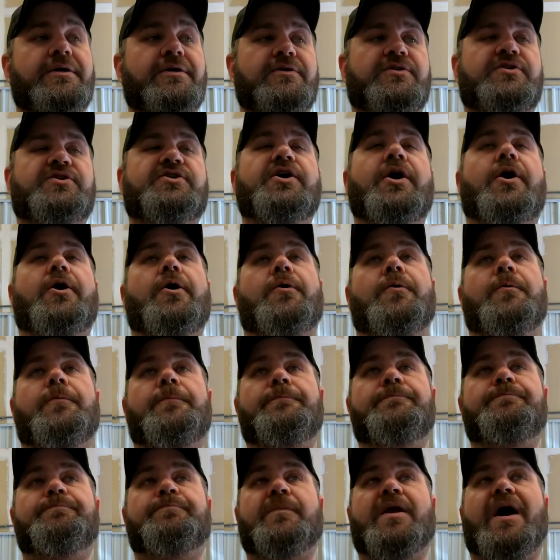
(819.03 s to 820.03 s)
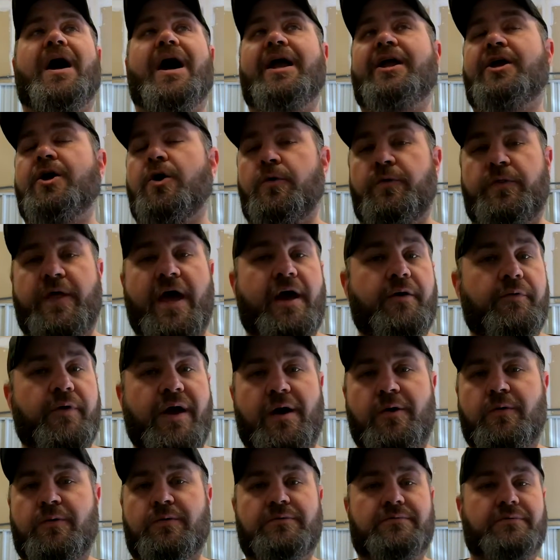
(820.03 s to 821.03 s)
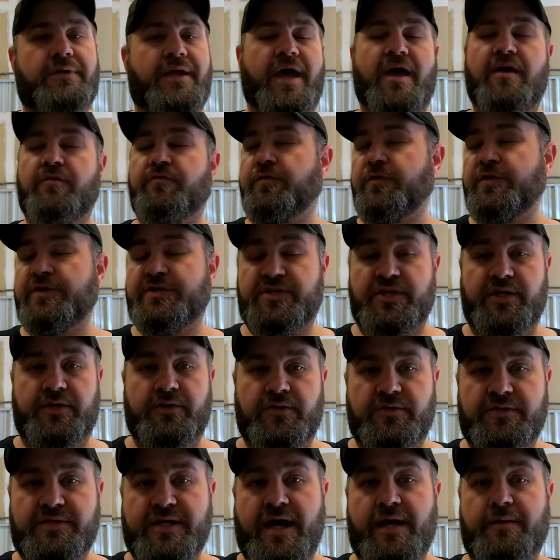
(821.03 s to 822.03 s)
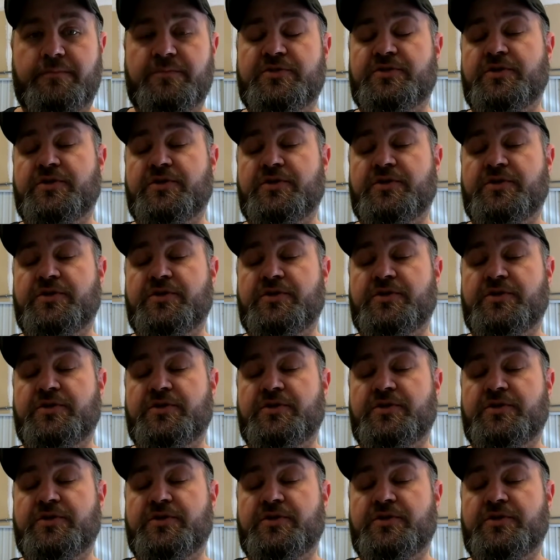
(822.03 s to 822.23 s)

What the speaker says: So I go that route every single time.